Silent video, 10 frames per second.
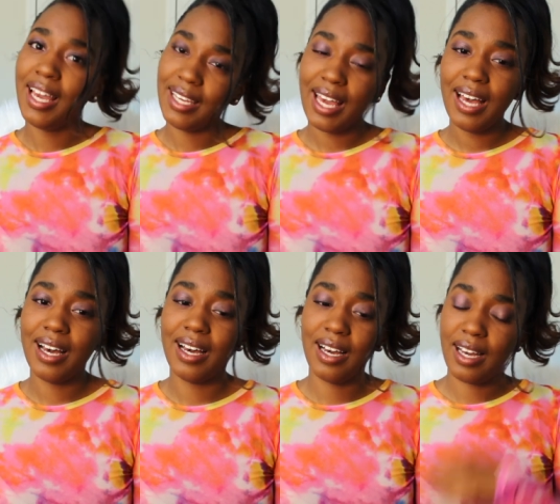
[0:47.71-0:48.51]
yeah,
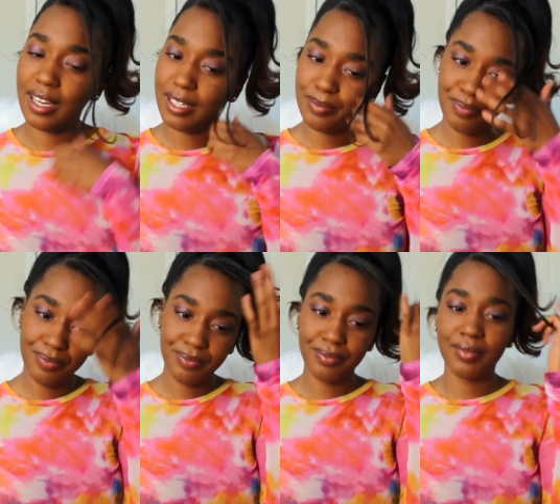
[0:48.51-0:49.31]
um,
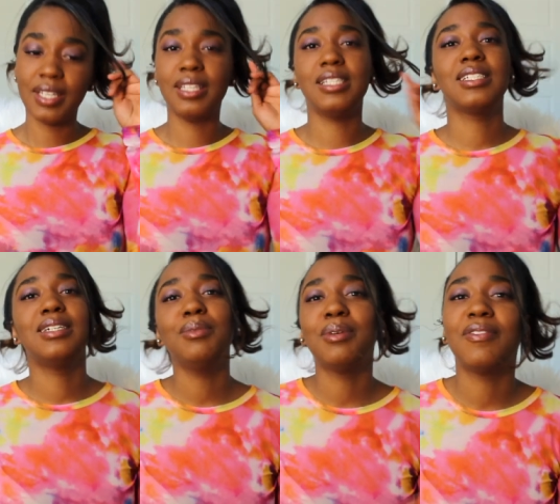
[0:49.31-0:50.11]
this is
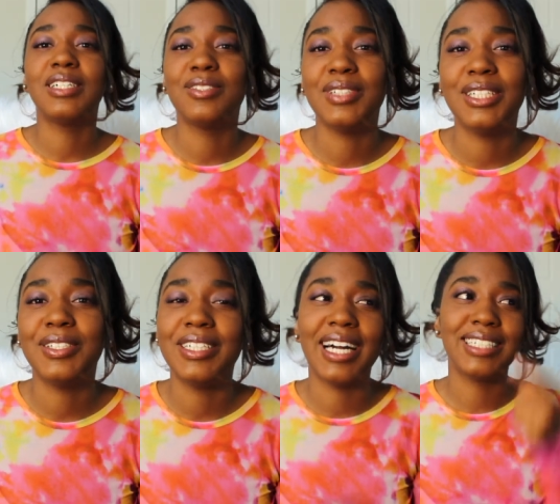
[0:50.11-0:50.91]
gonna be my first video
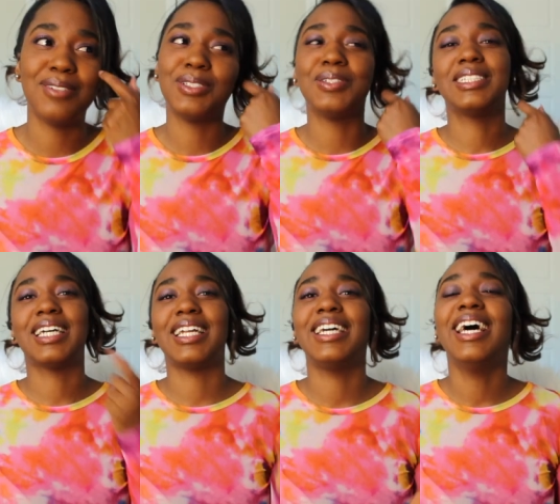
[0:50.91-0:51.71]
you guys i'm so
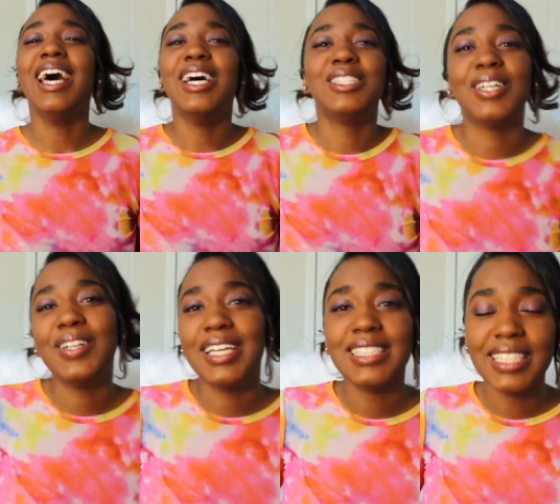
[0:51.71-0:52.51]
excited
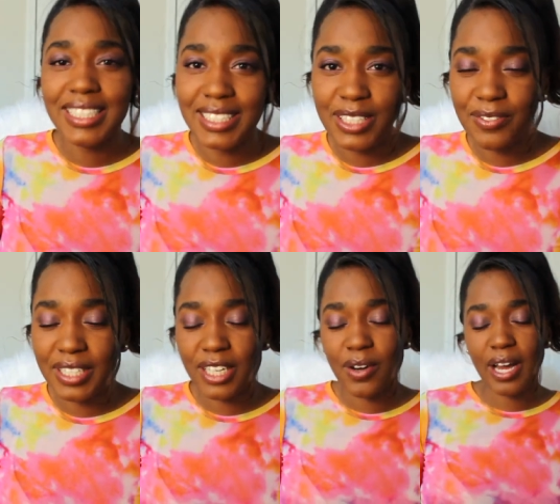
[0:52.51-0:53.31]
so let's get into the
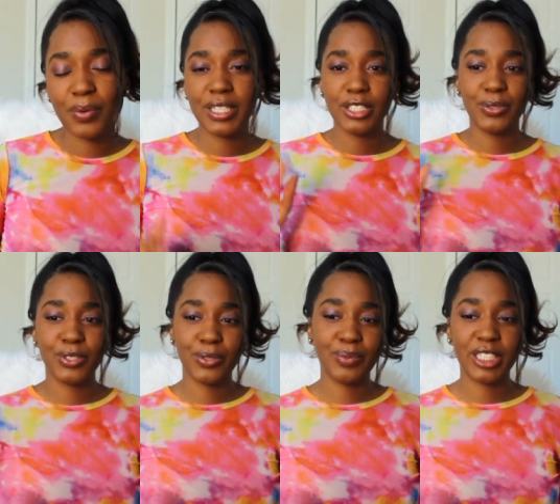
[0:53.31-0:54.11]
video i don't want to do
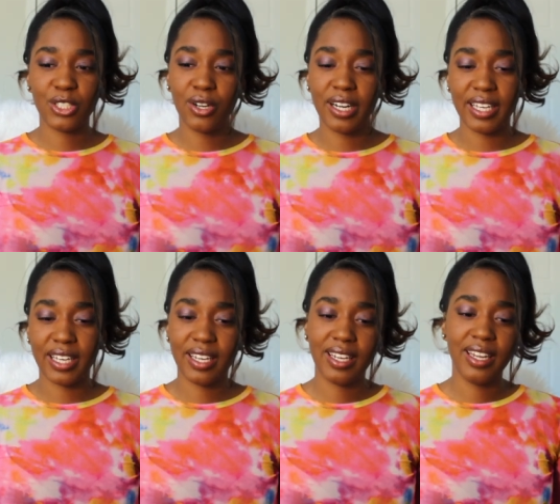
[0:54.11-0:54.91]
too much
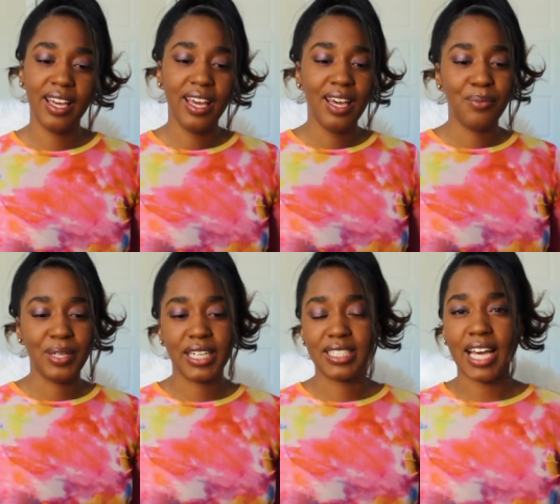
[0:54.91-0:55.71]
talking
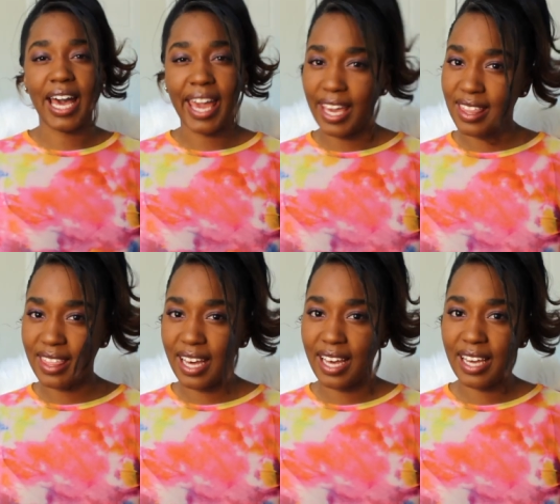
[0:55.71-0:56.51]
because I
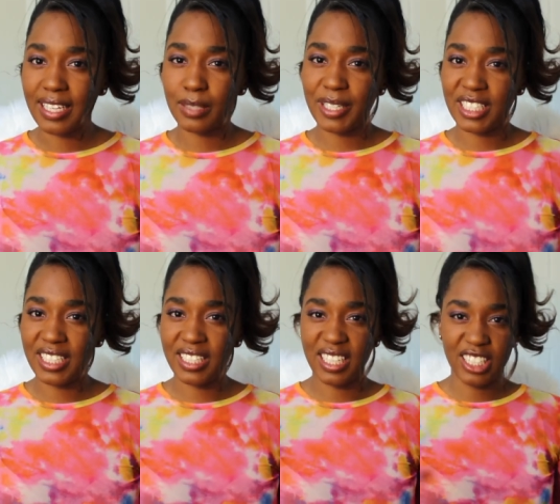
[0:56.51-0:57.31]
hate that,
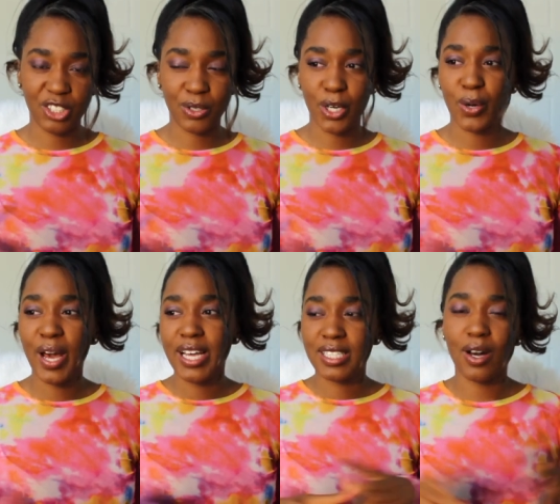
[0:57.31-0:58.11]
especially in the intro.
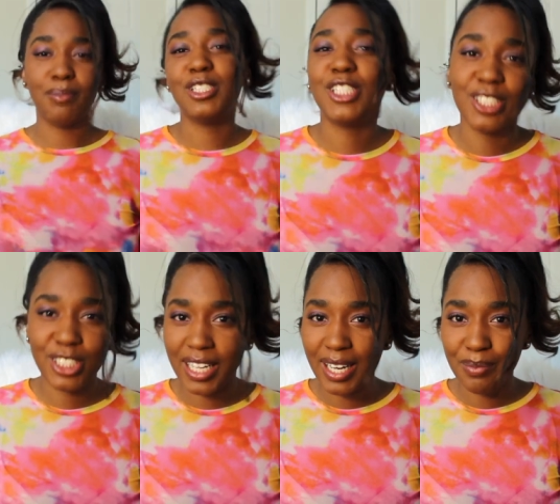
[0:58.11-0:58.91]
So I'm just gonna
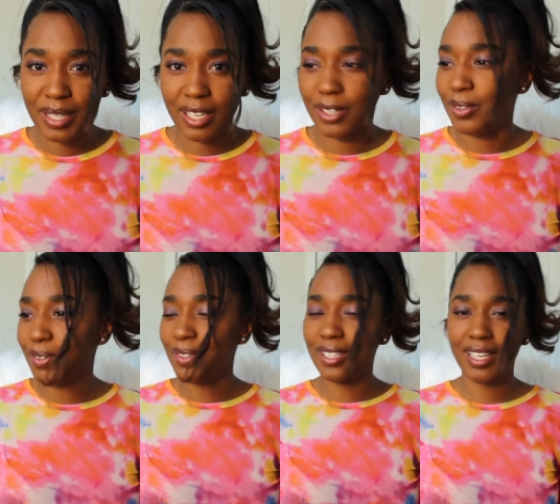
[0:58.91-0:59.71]
shut up now.
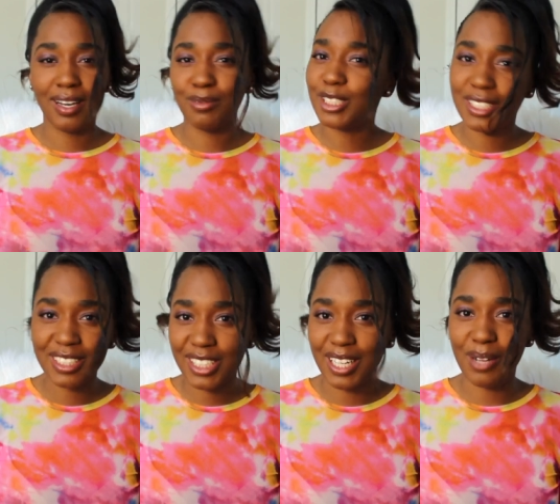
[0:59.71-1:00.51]
I'm just
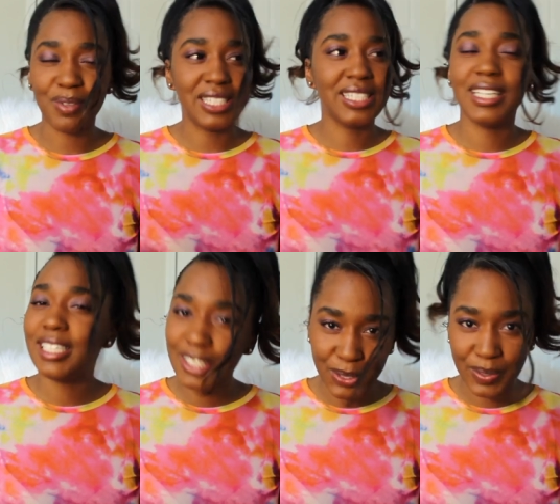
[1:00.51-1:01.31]
gonna shut up. Let's get
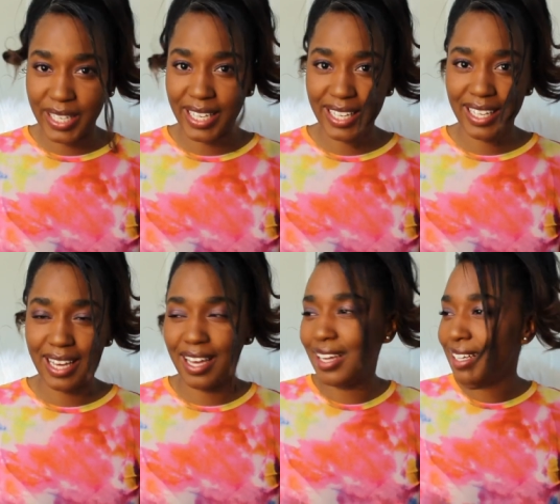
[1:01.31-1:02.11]
into it.
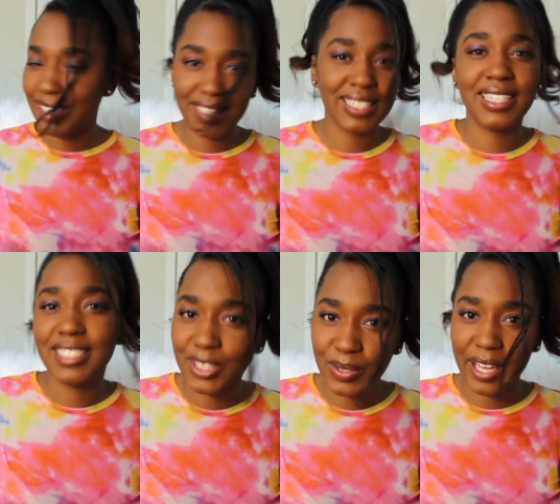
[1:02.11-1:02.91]
Let's get
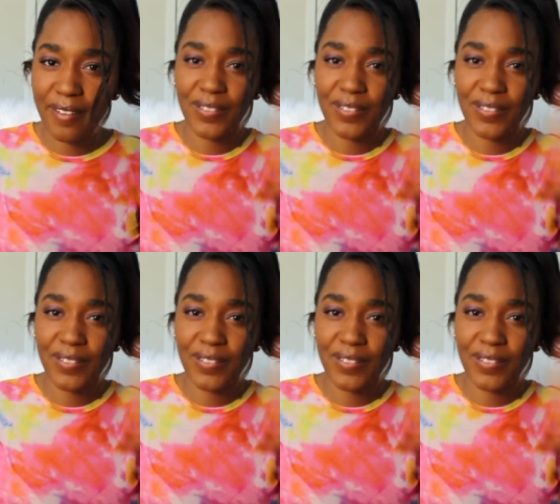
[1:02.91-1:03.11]
into it.